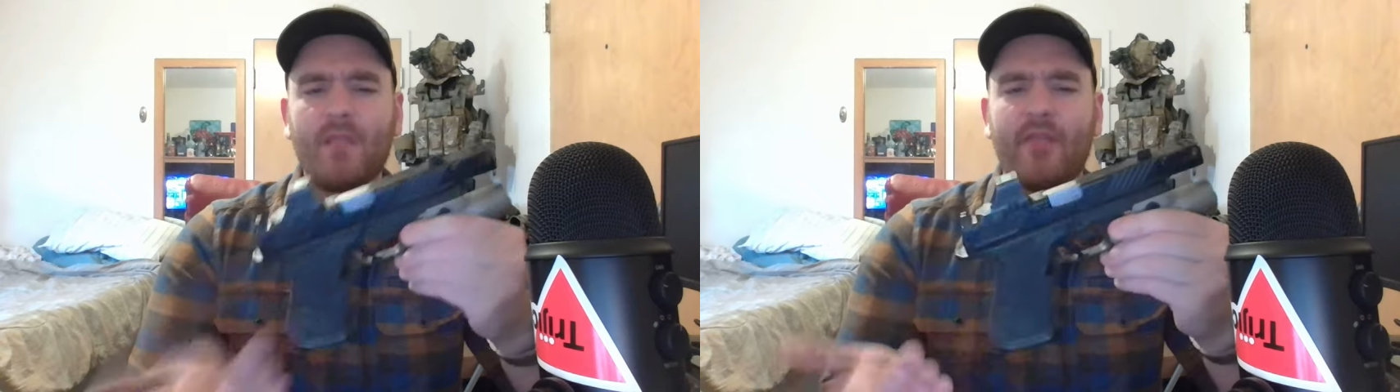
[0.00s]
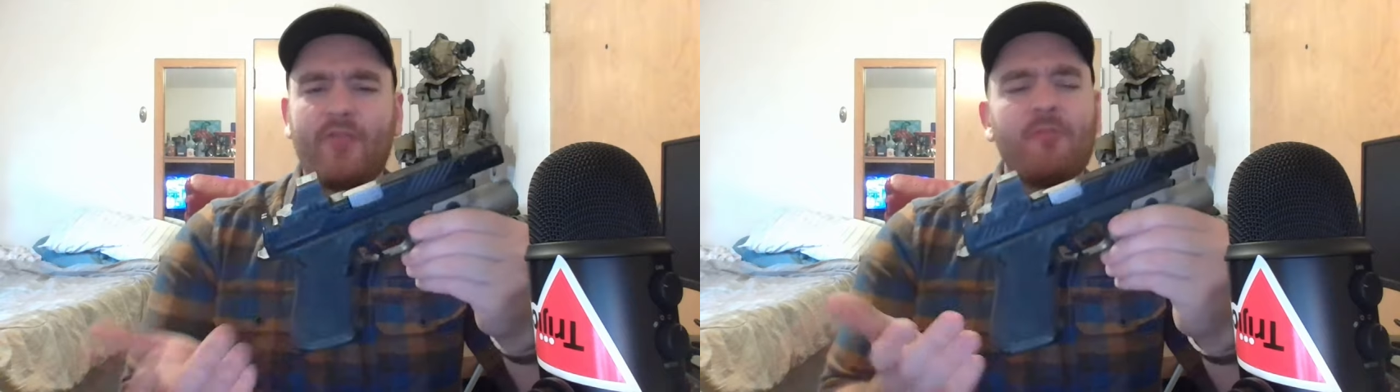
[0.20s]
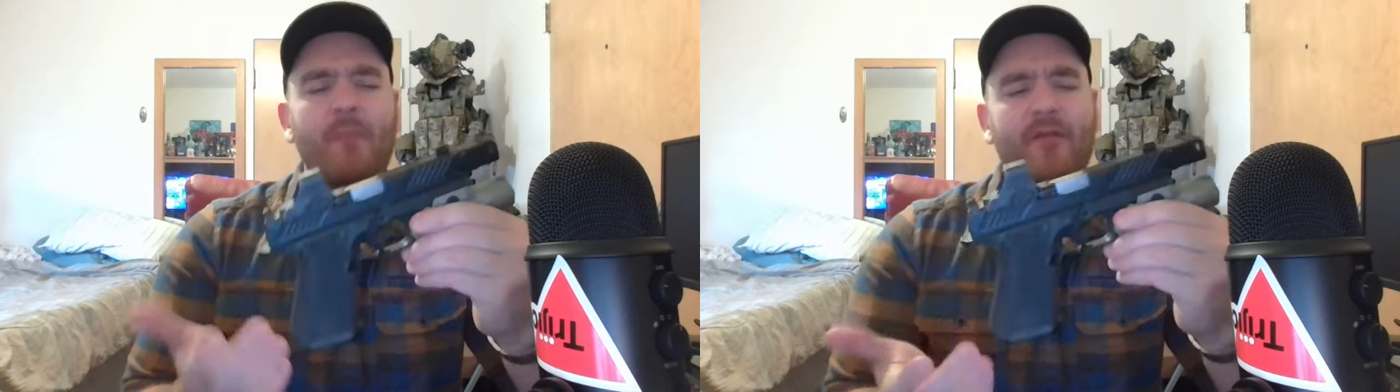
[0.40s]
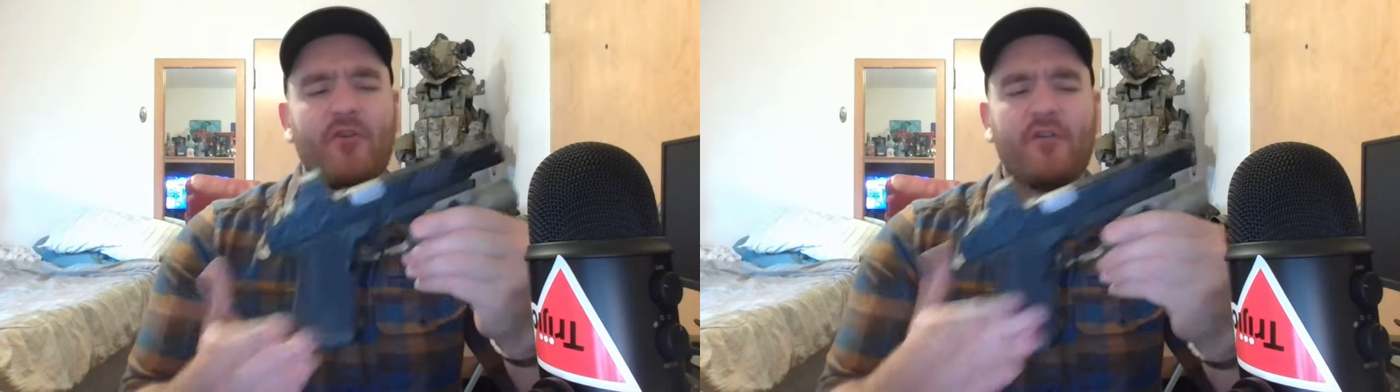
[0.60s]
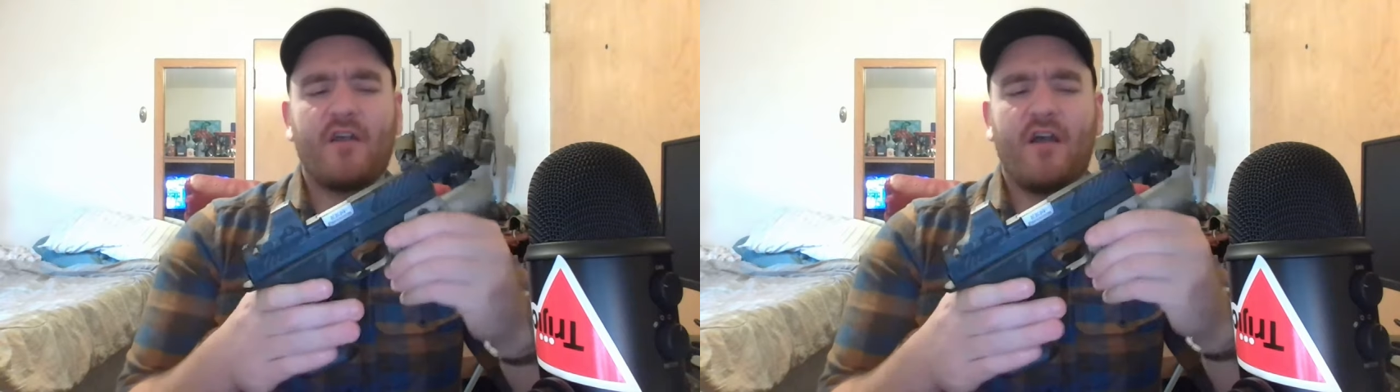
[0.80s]
this was my
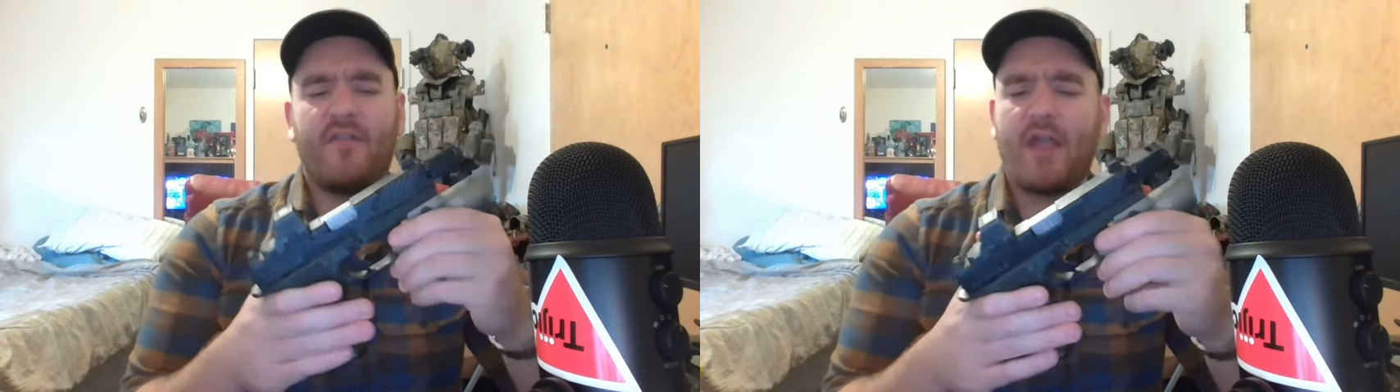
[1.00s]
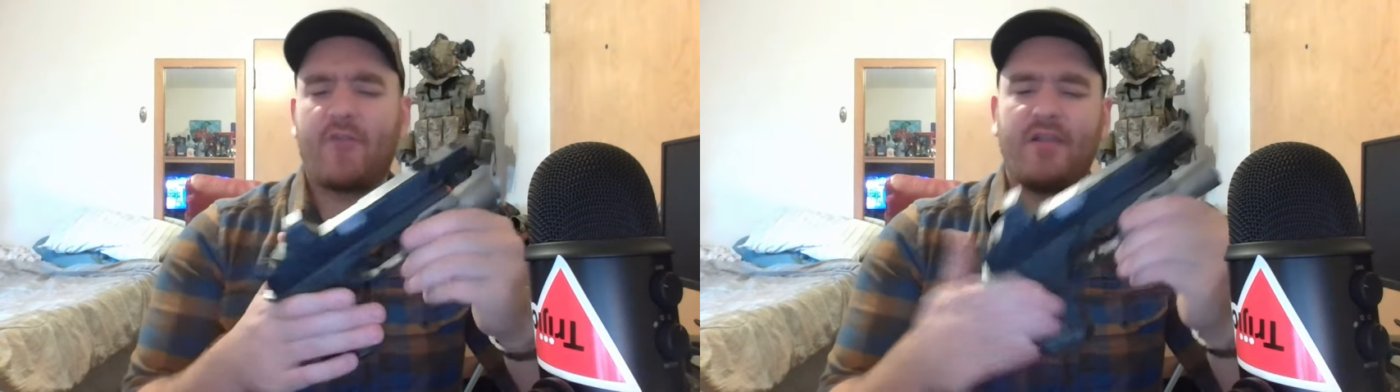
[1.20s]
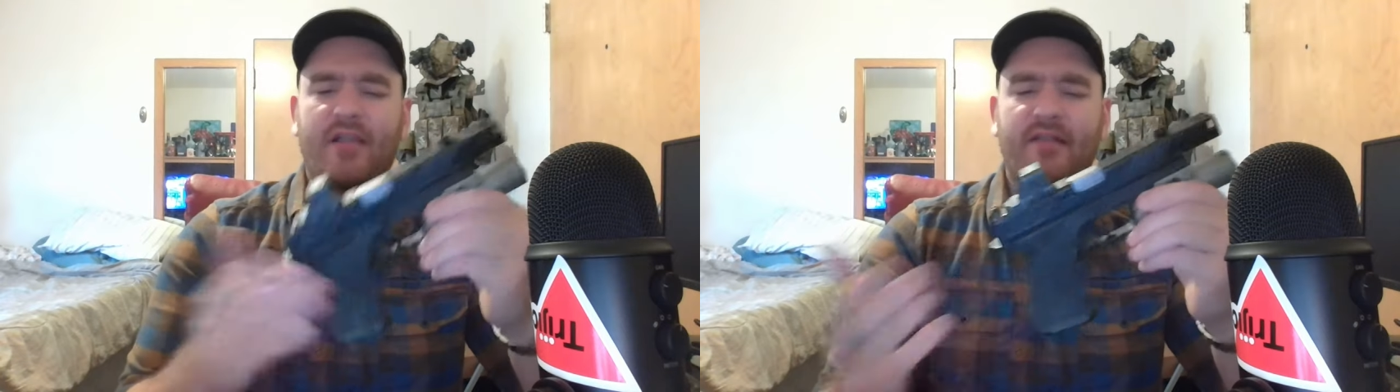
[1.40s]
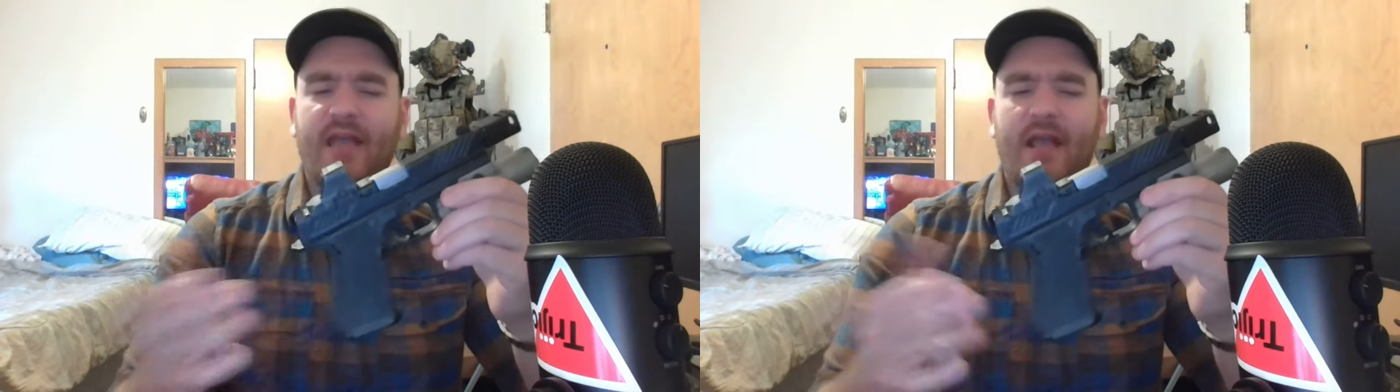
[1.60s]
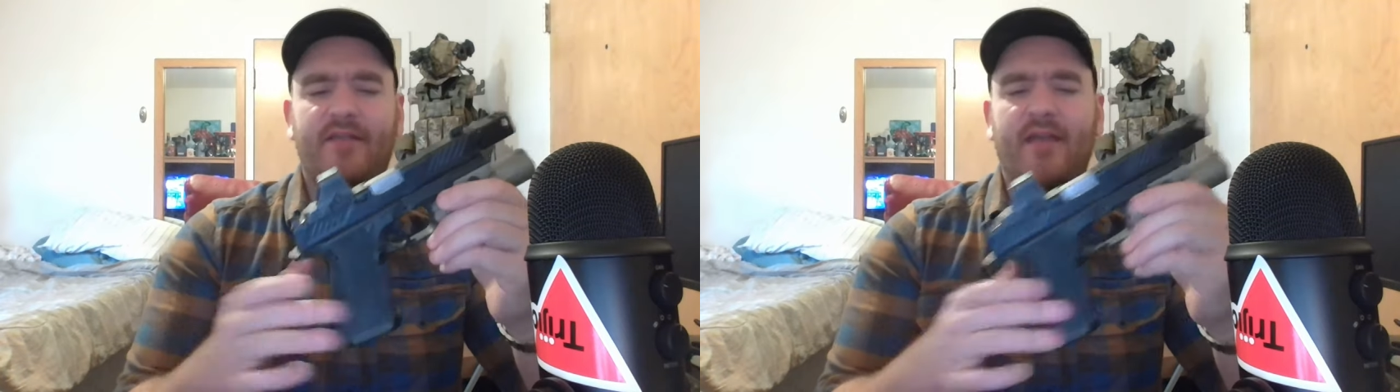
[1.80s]
first gun that I really
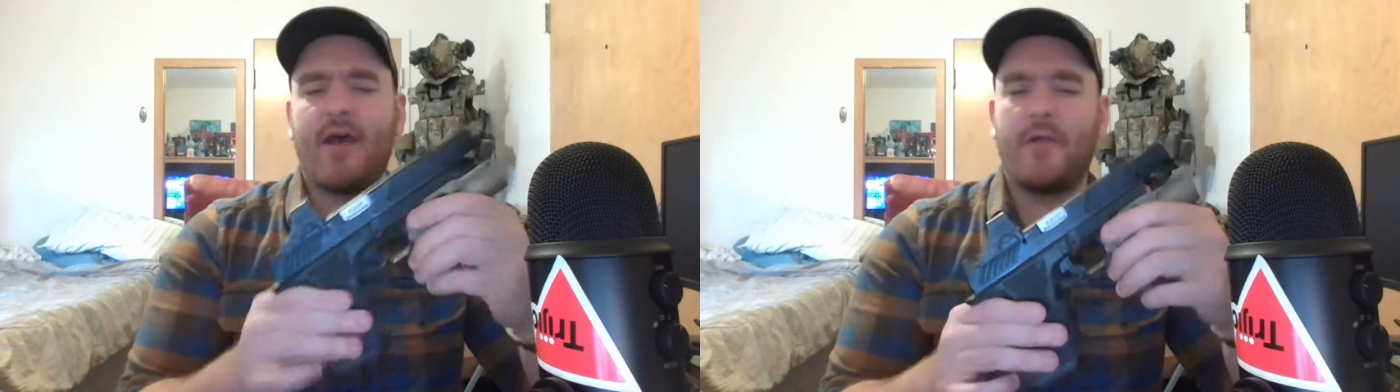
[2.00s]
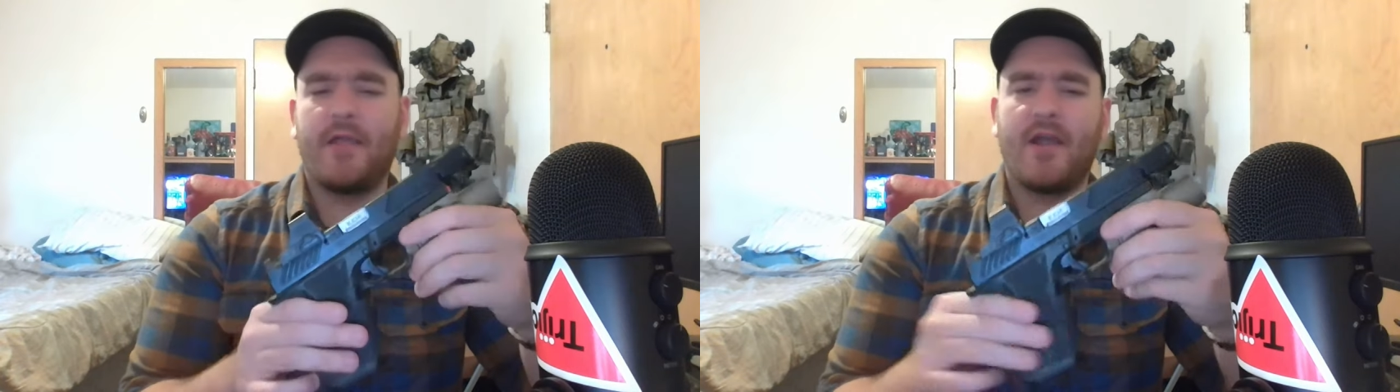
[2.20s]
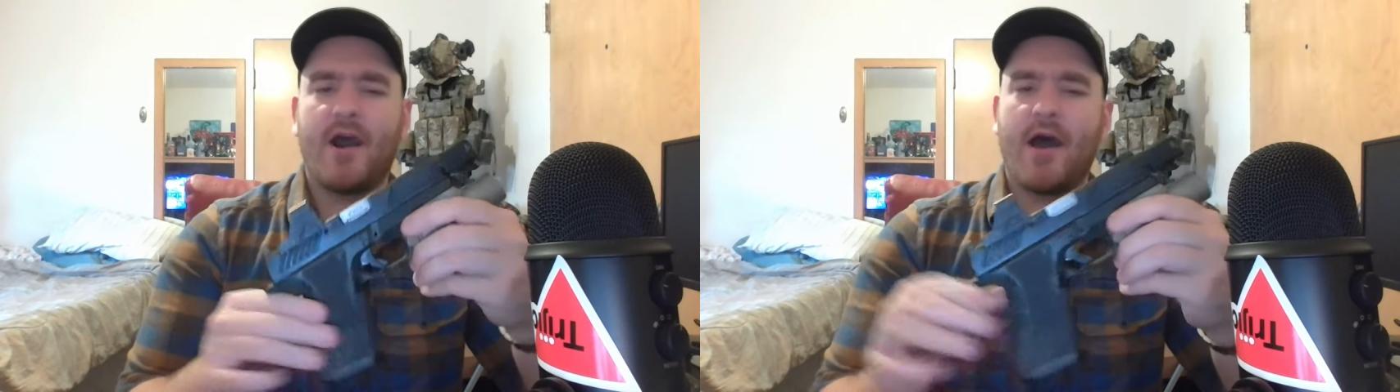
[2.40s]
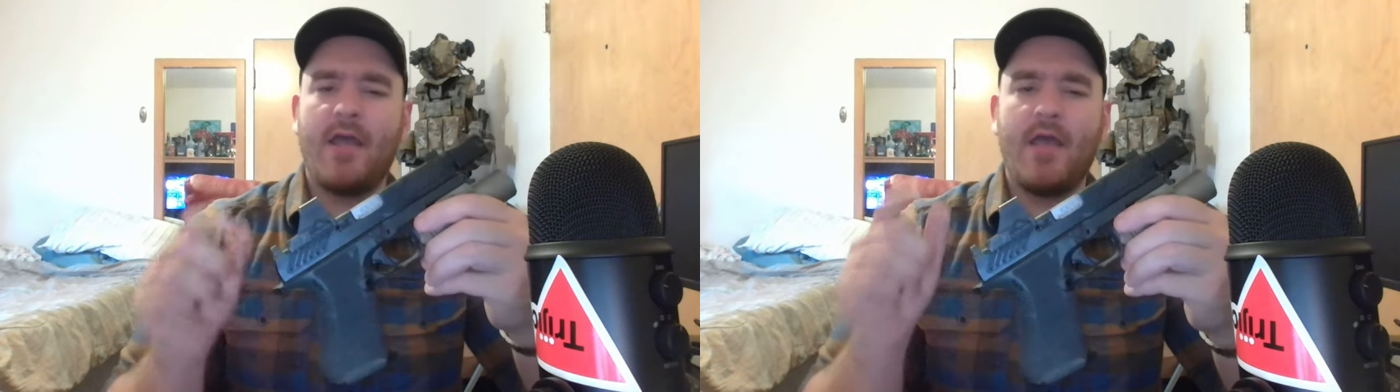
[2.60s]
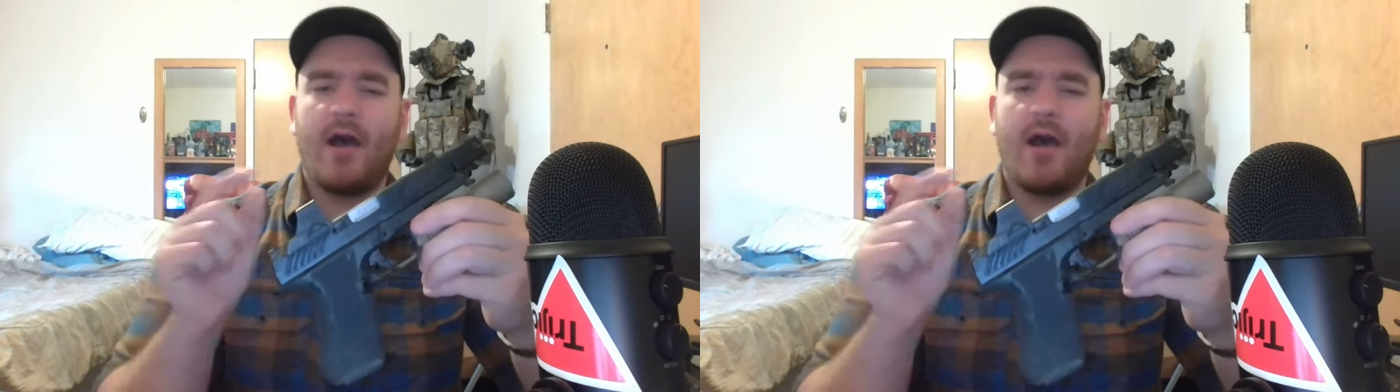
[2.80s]
decked out and got